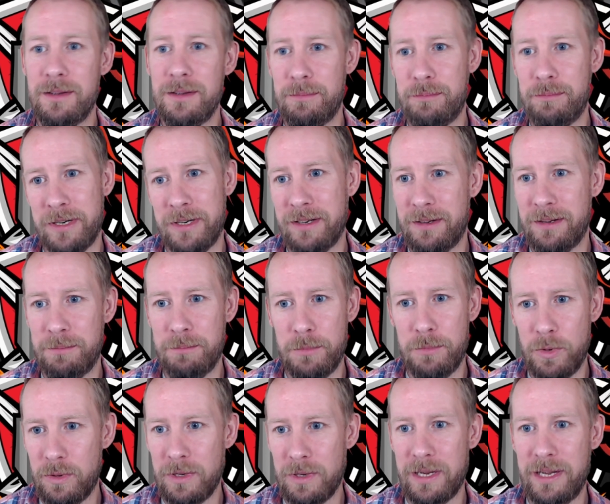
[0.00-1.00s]
bring a
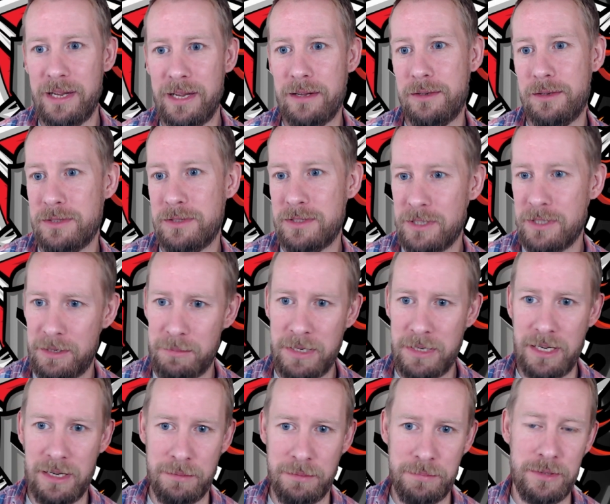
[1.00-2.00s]
Morley, who's turn
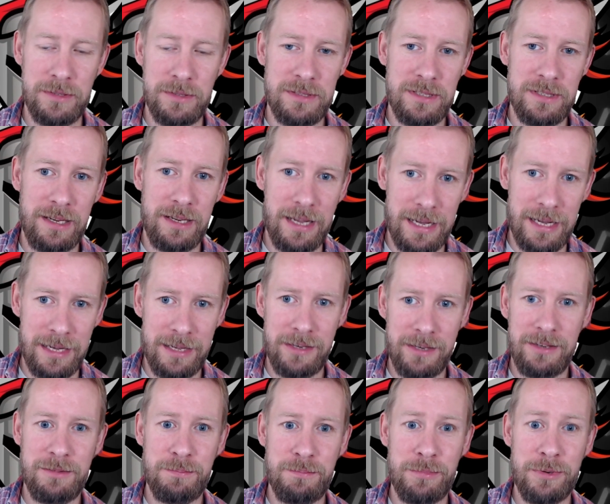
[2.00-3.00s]
meter boosting
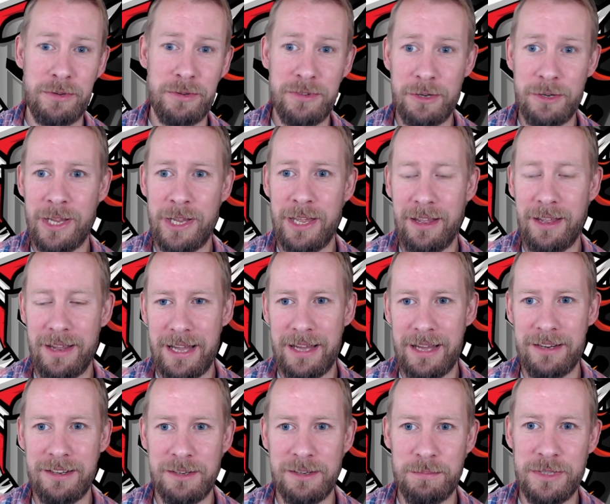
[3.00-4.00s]
and provoking
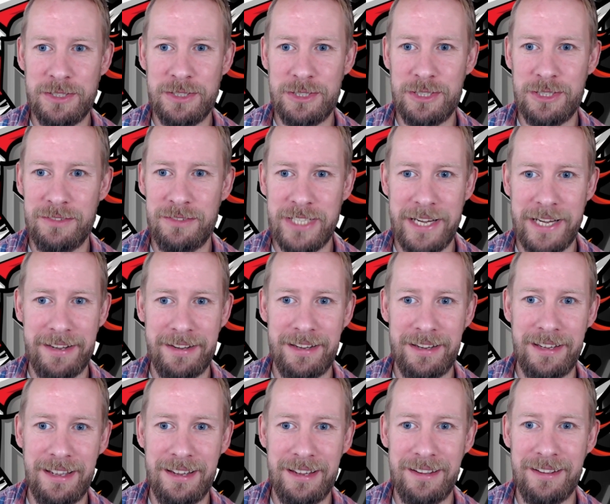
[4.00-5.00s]
and mischief
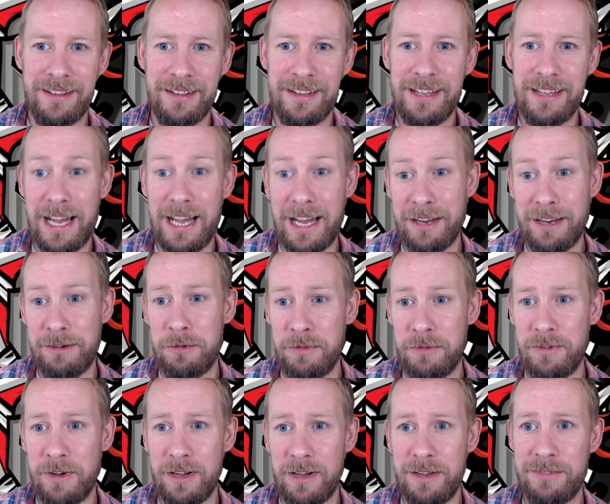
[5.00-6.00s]
tanking and
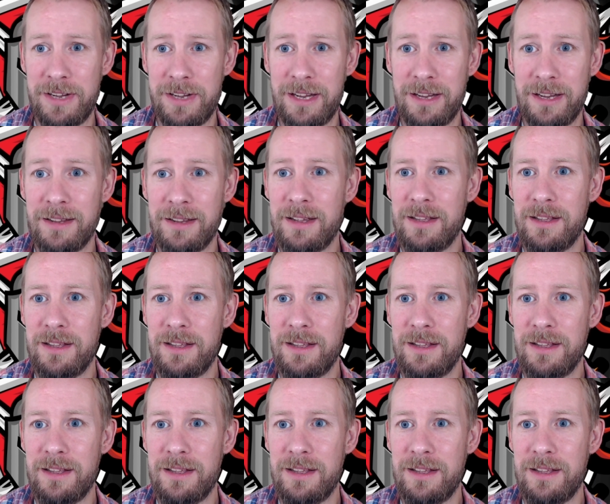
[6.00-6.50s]
reviving.